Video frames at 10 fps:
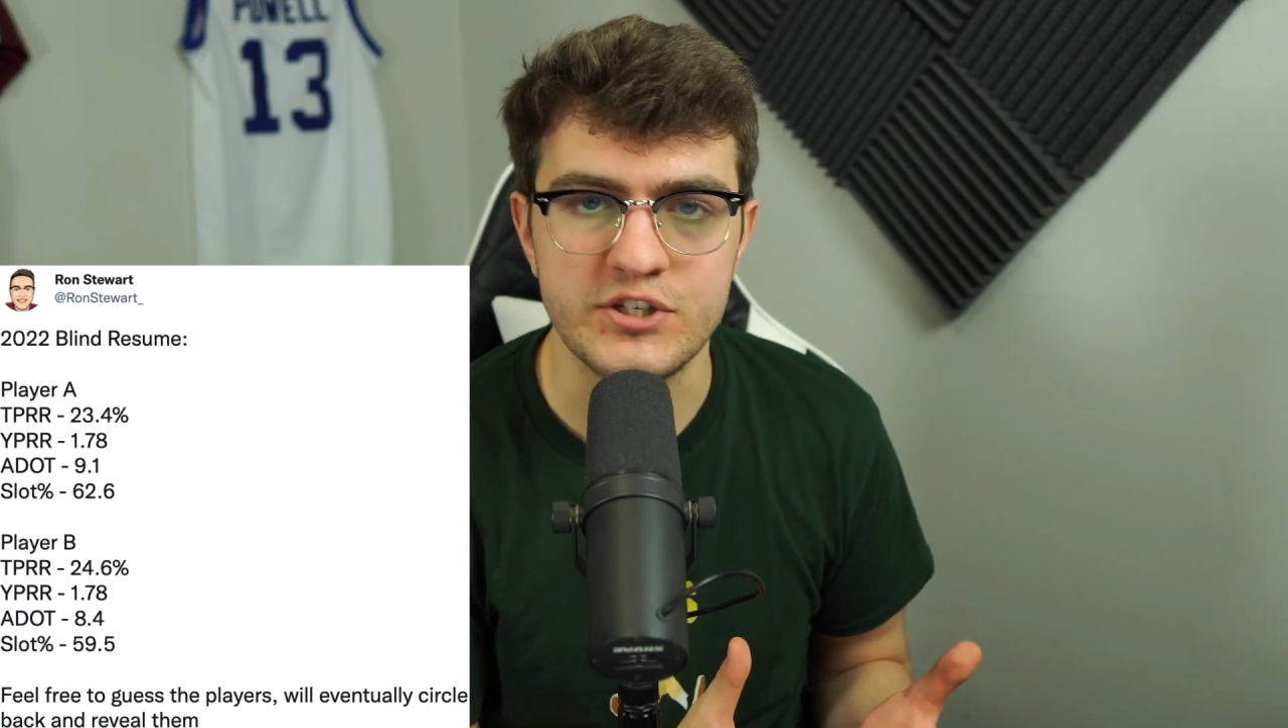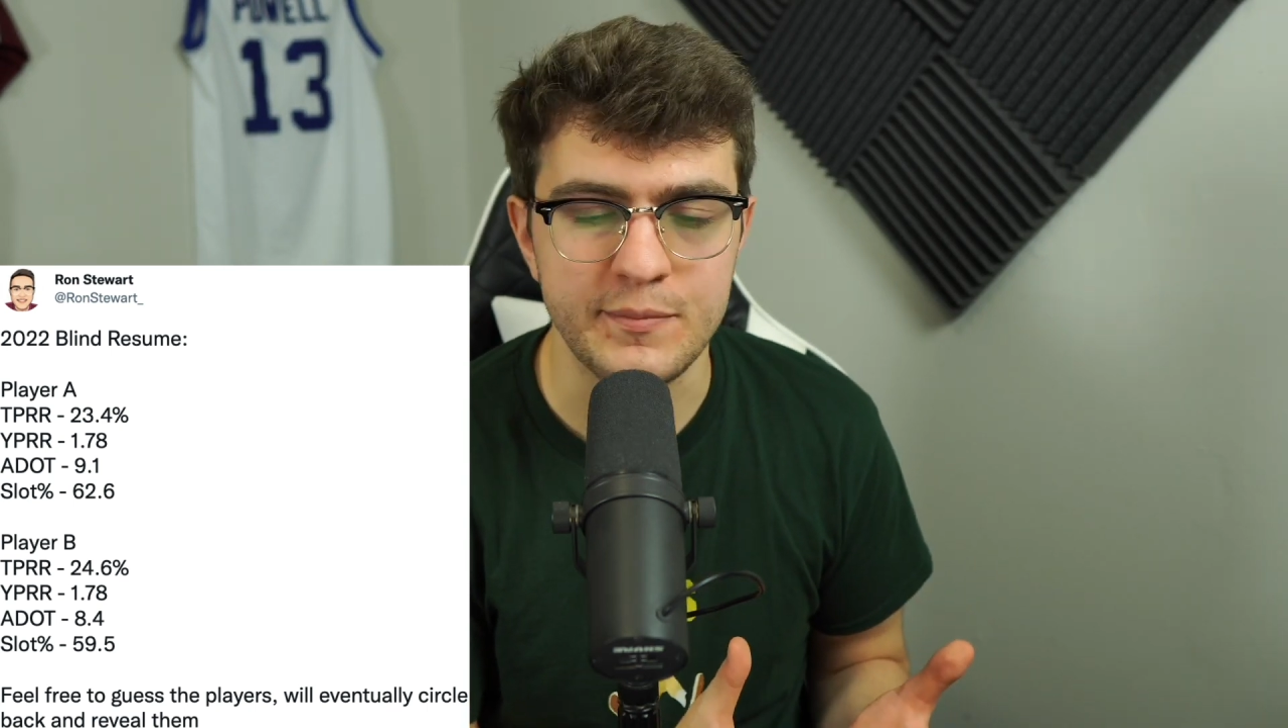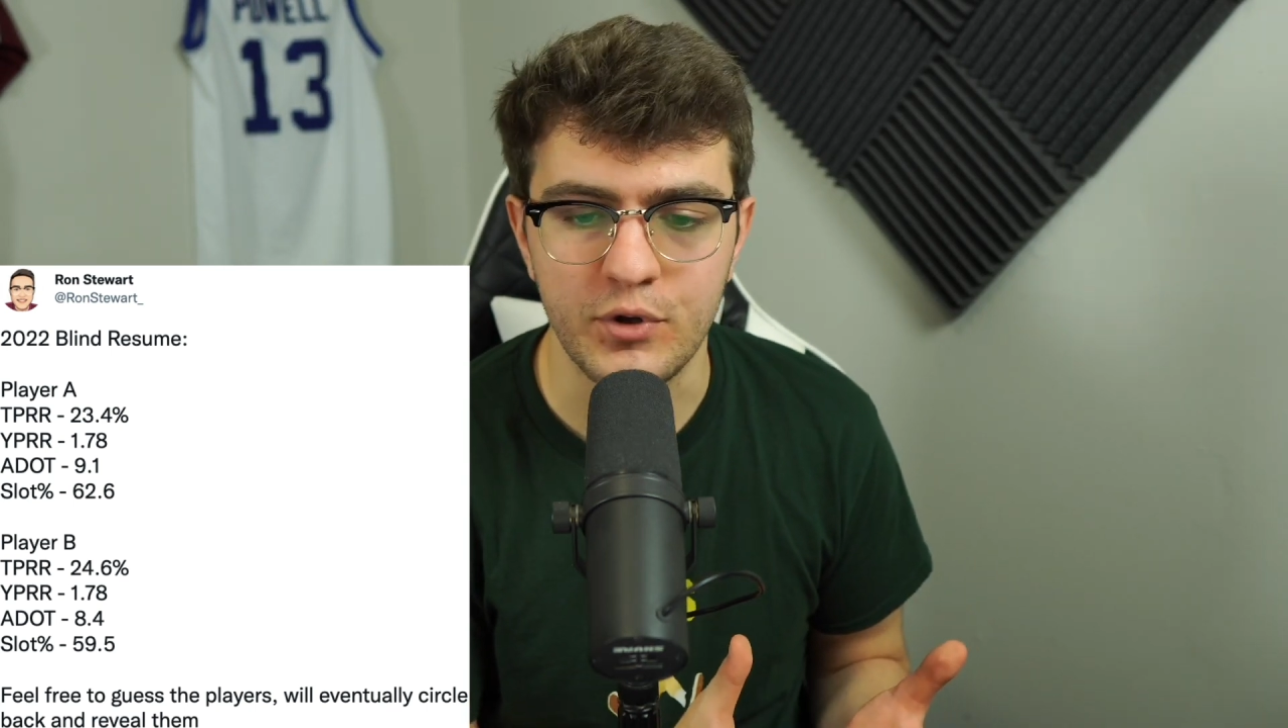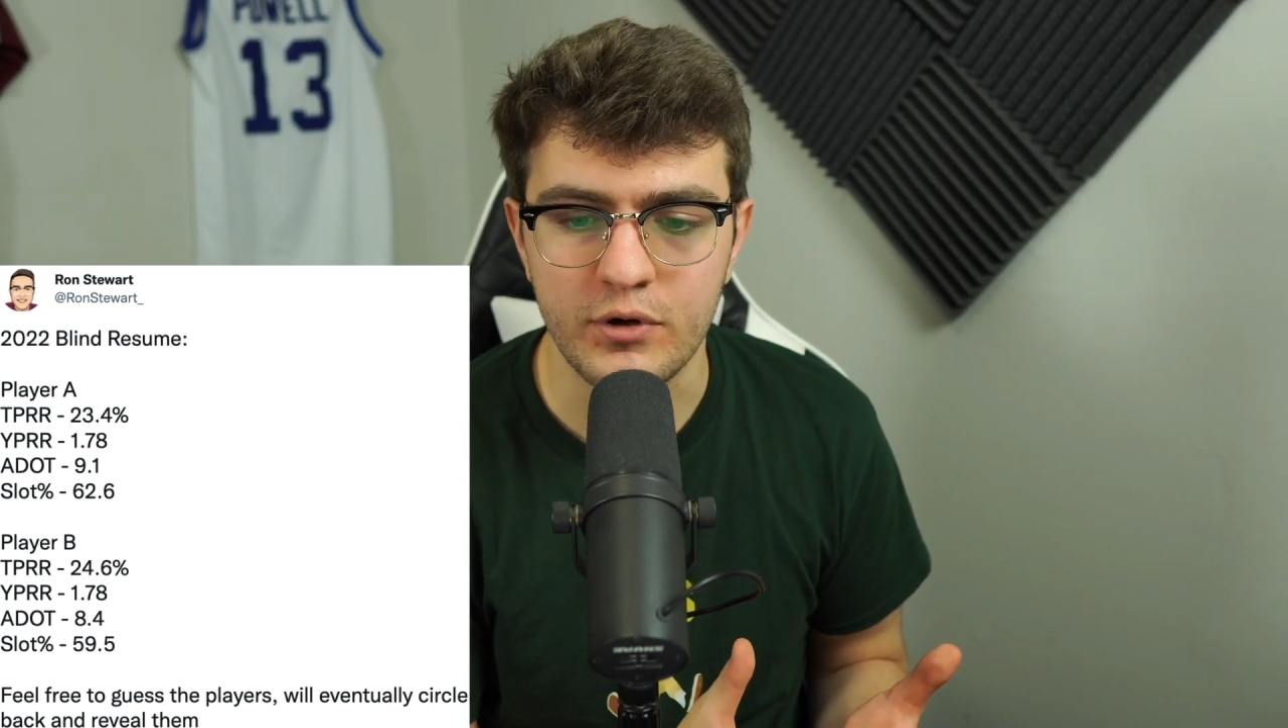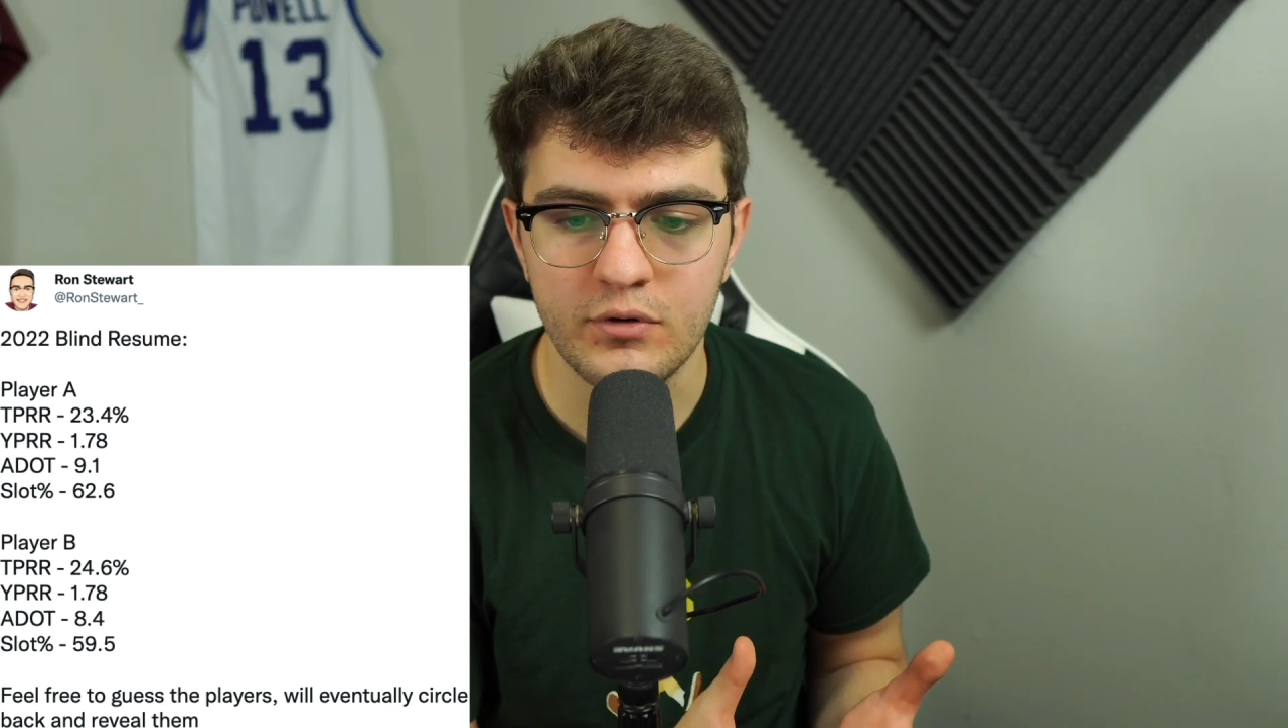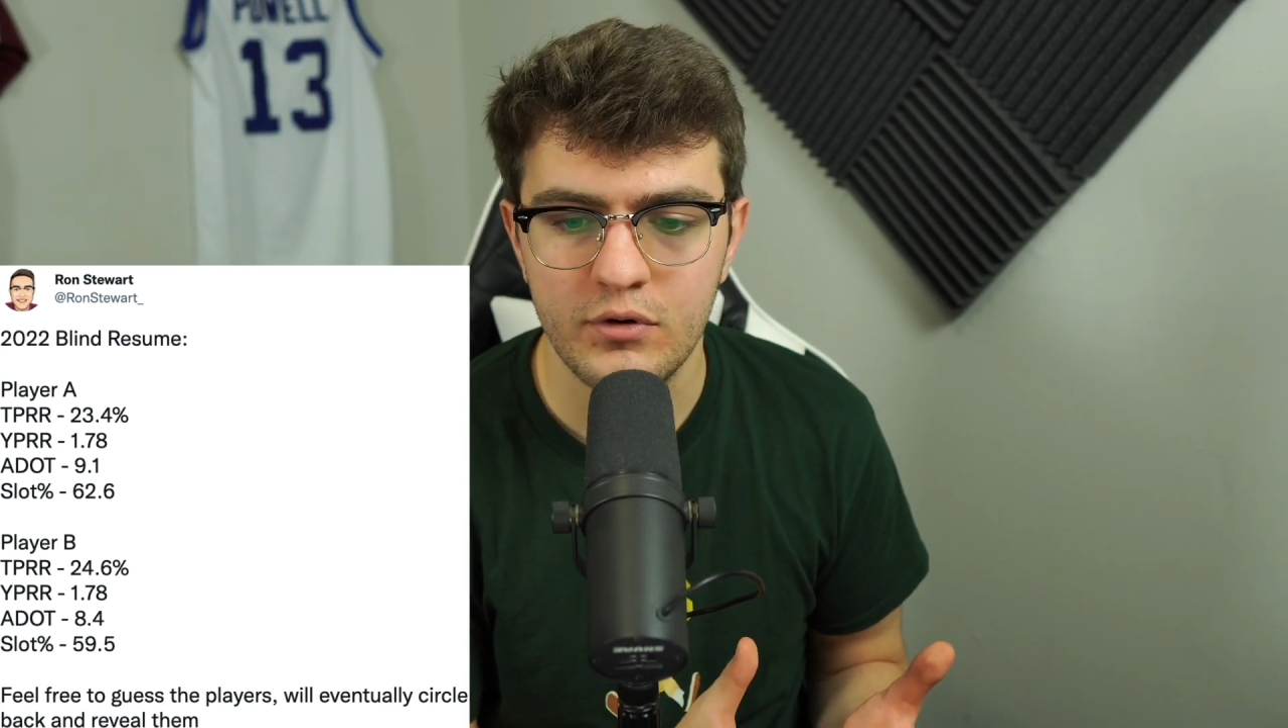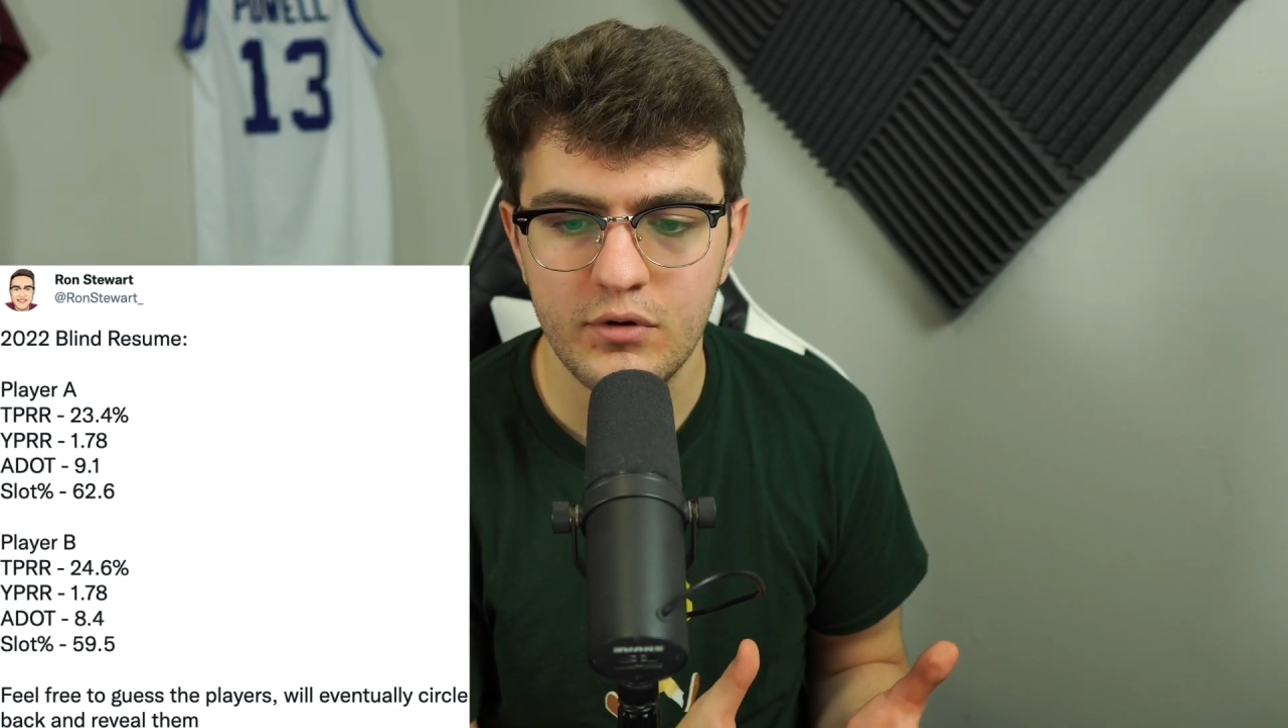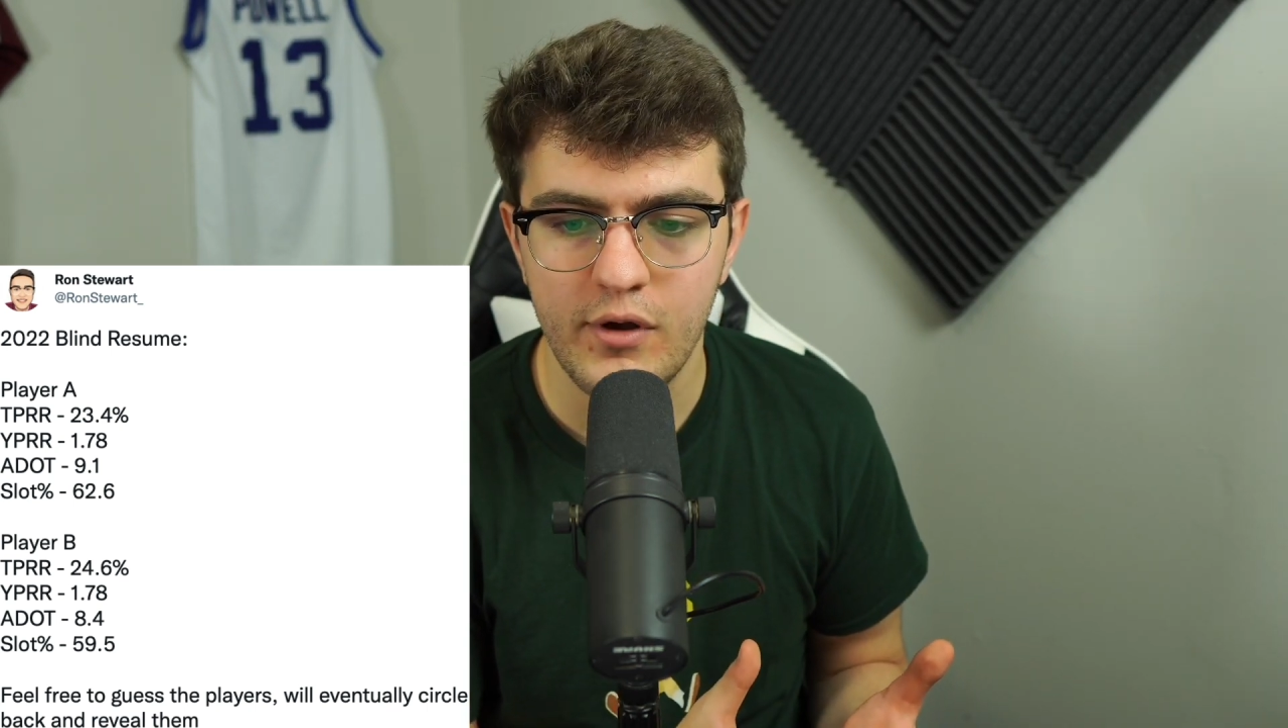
similar.